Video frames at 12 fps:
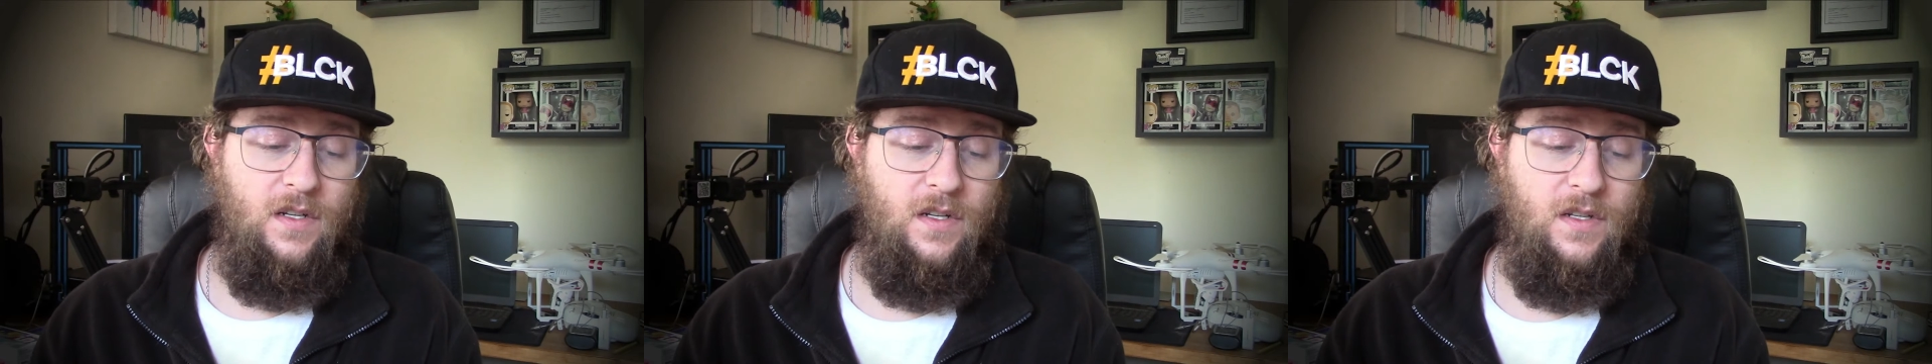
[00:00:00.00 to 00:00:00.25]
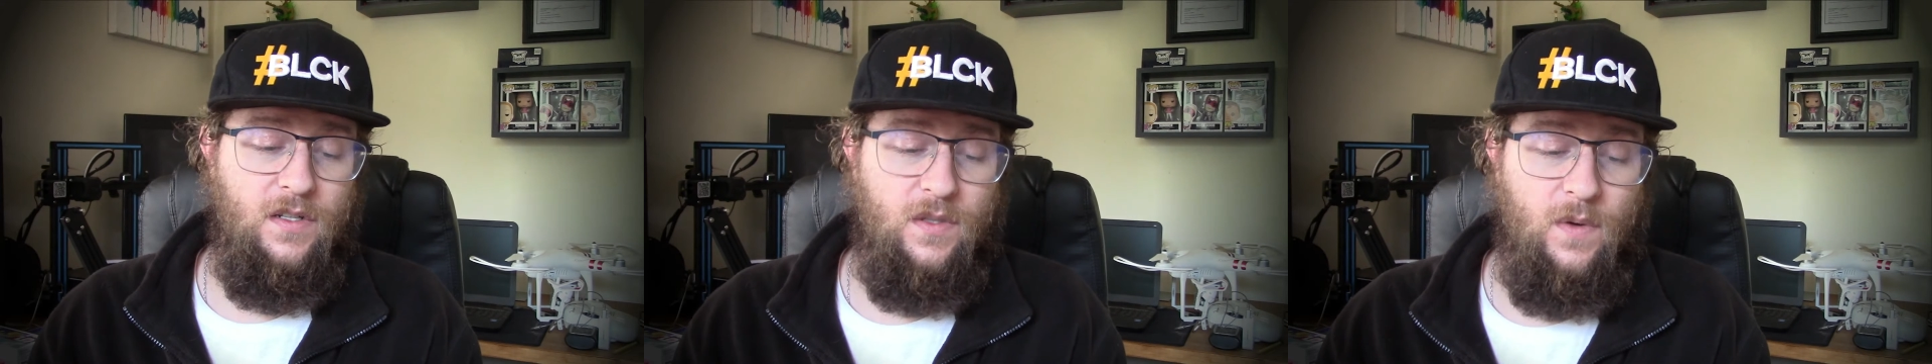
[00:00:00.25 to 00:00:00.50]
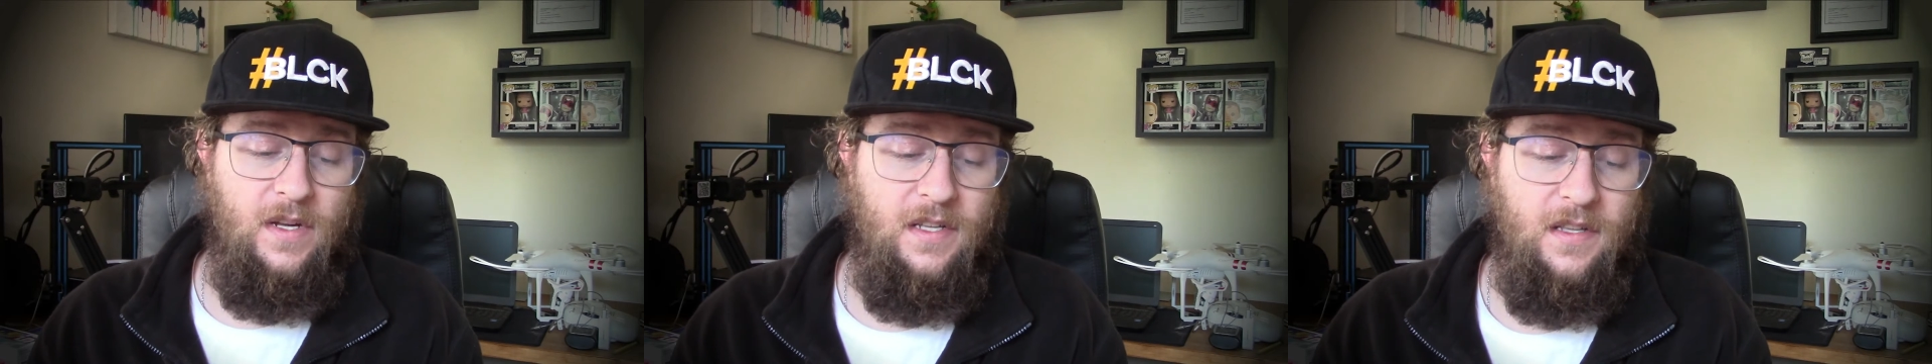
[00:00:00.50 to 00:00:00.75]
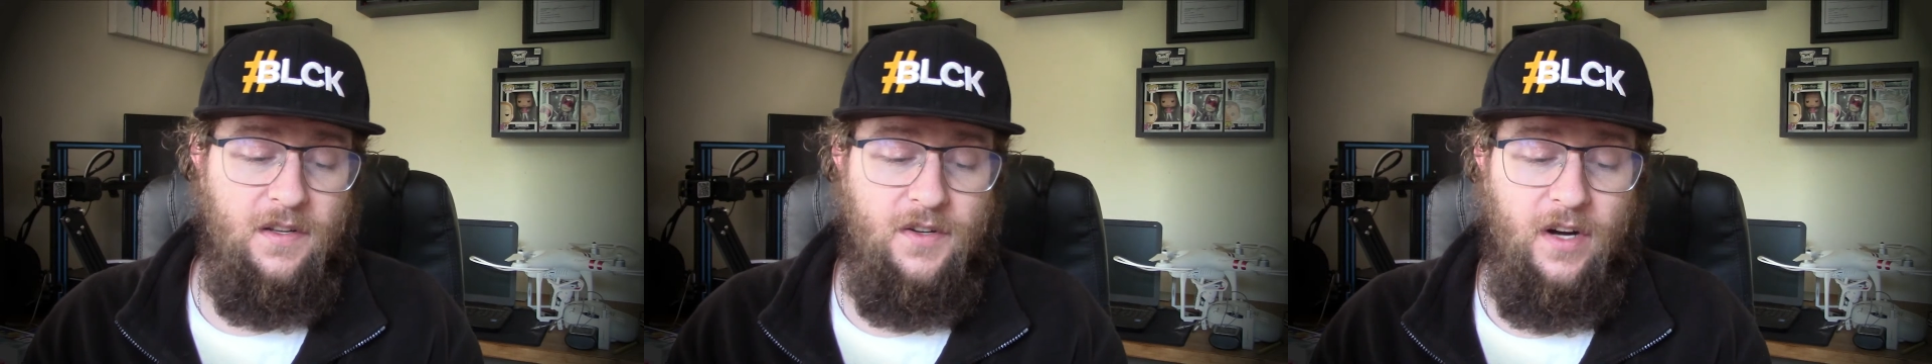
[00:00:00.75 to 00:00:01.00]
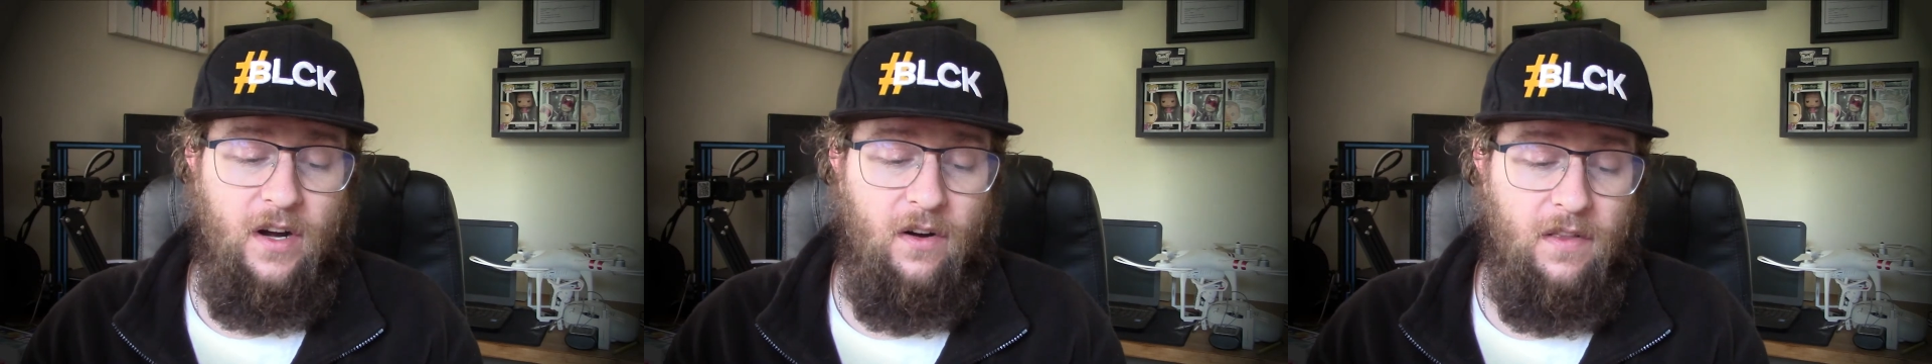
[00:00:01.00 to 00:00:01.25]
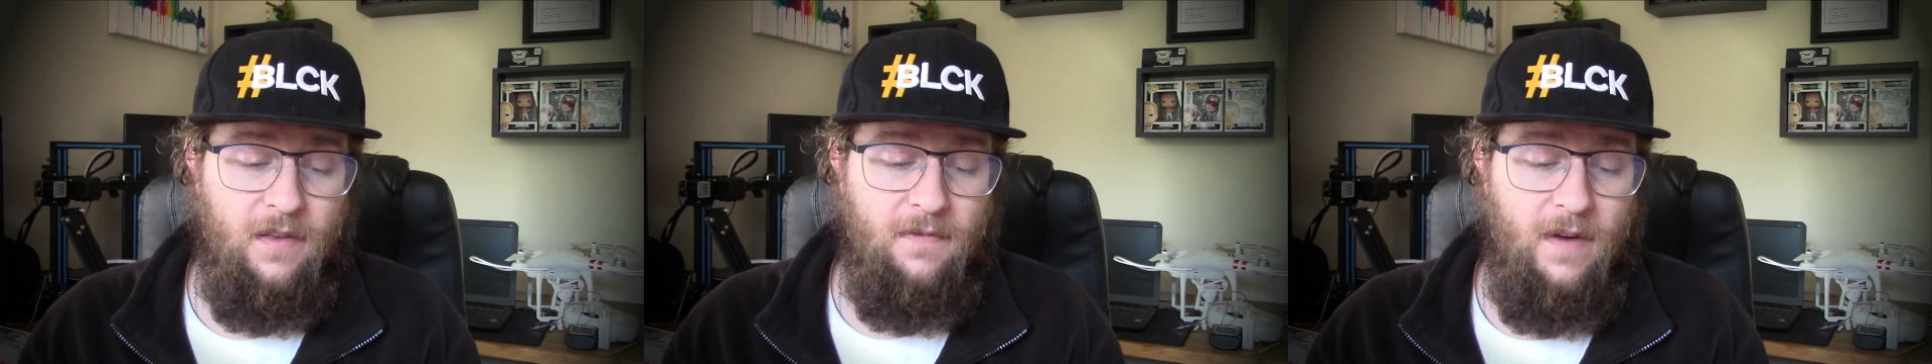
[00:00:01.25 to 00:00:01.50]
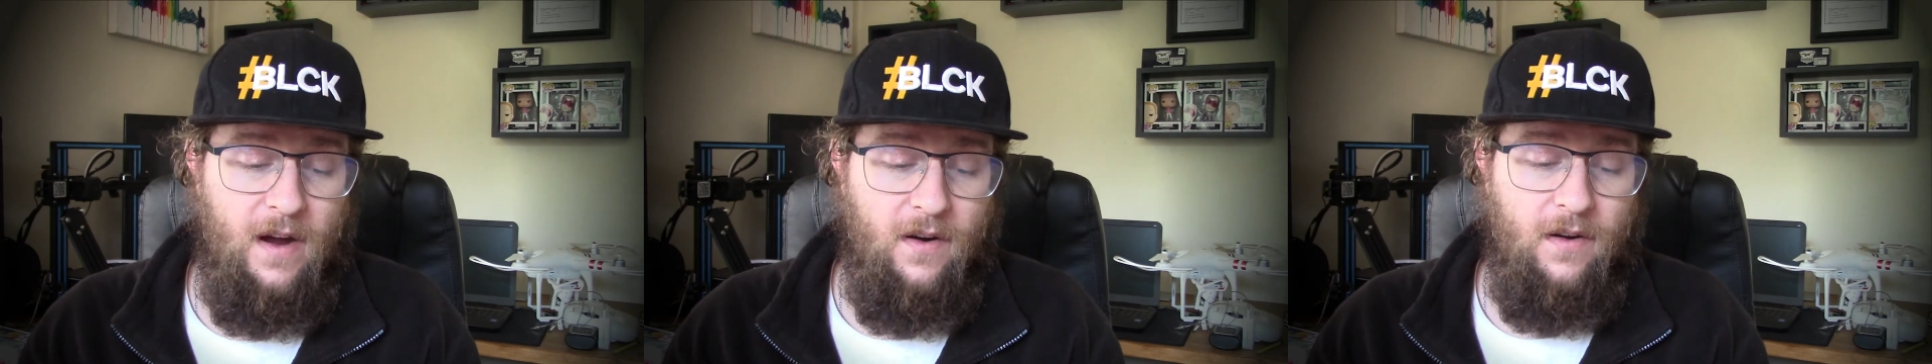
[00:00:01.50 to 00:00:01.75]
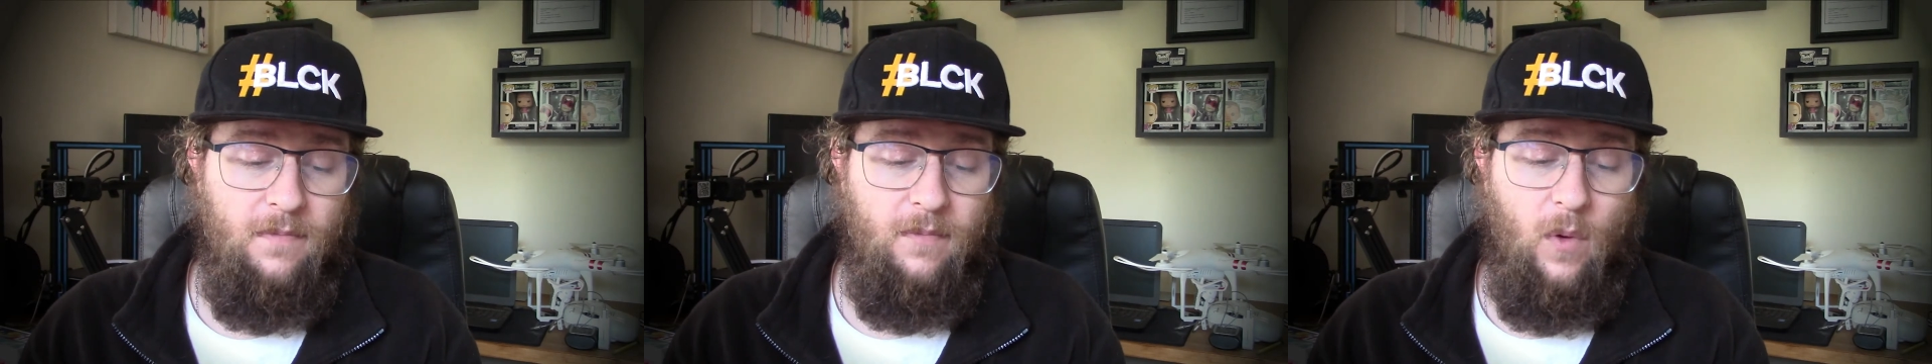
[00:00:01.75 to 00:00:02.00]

squeezing the trigger on the firearm